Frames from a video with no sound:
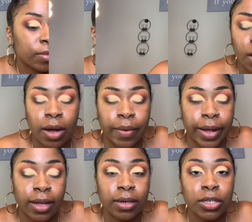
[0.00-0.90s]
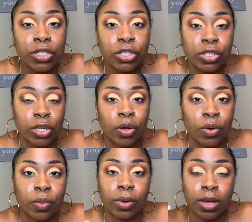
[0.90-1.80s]
All right,
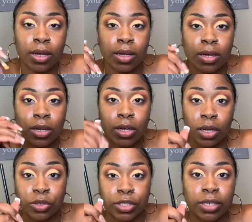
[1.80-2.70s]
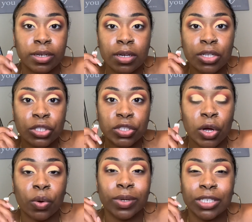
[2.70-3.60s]
so closure.
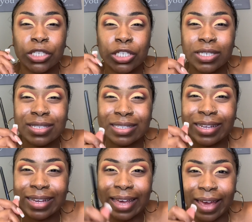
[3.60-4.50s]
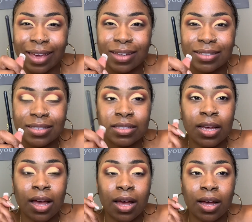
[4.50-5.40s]
So just in case
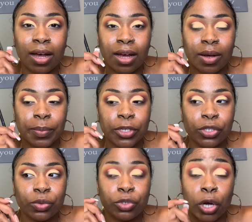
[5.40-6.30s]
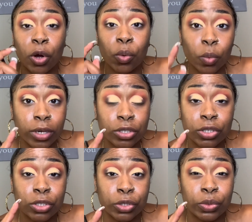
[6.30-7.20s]
you don't want
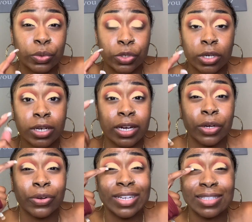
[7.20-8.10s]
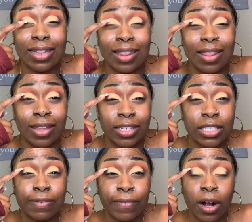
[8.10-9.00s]
to do your cut crease
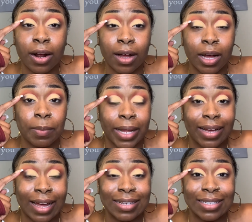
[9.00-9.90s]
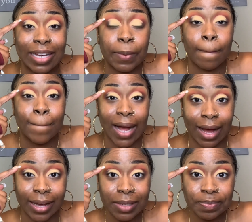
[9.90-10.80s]
this far up like I did
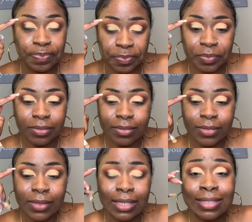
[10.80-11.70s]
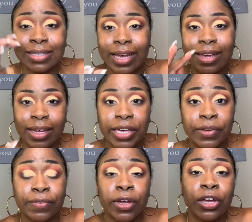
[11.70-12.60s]
mine, say
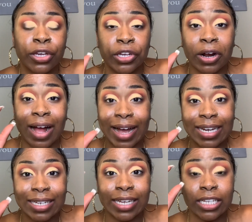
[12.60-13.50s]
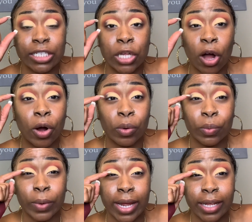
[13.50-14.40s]
if your eyelid is
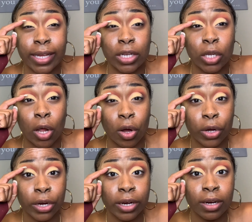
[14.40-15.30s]
already longer,